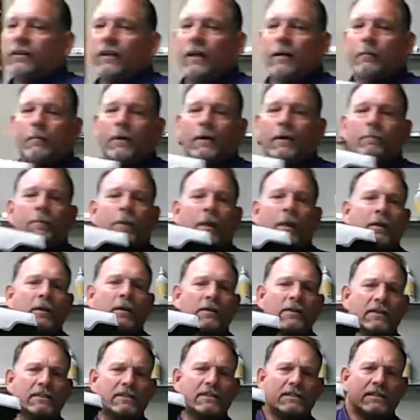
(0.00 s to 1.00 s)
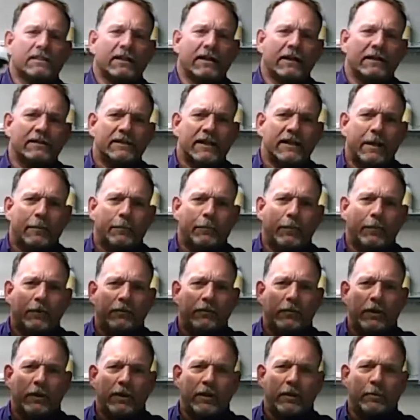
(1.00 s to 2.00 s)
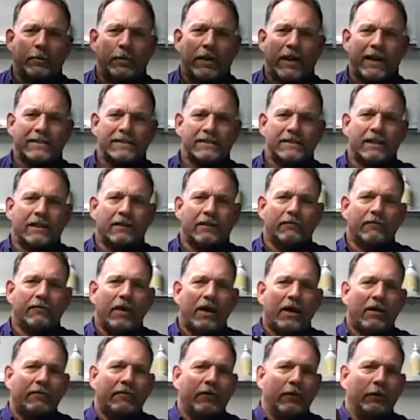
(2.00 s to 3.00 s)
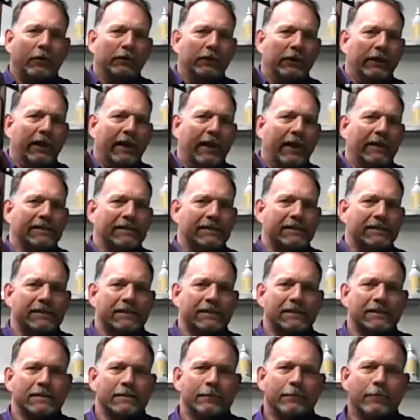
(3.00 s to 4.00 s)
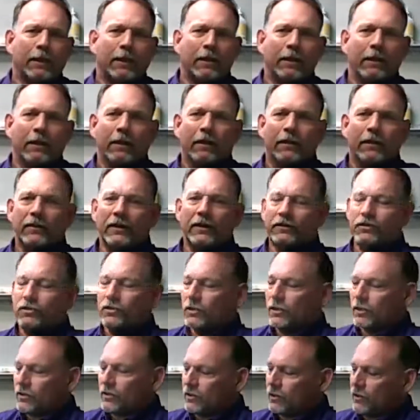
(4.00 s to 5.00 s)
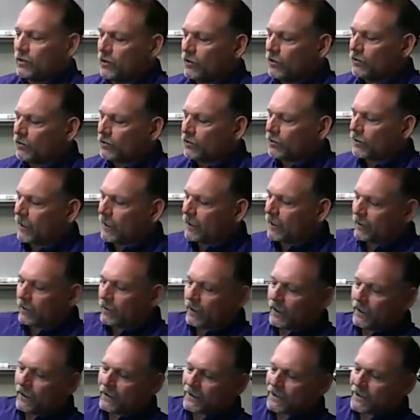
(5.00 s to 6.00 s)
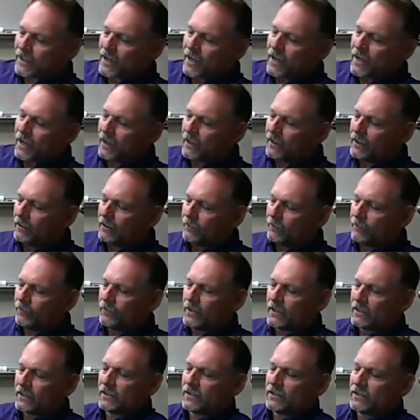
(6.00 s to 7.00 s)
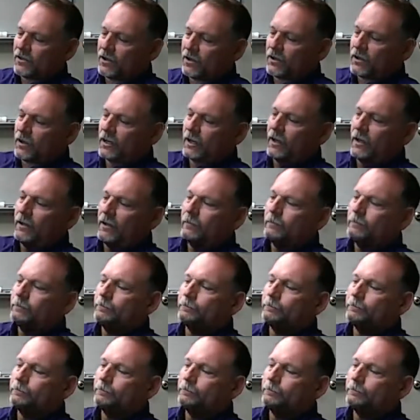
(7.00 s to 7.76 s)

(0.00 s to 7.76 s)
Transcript: that, but this is an example of one of the plastic file folder cases that you can use. And inside, this is her kit.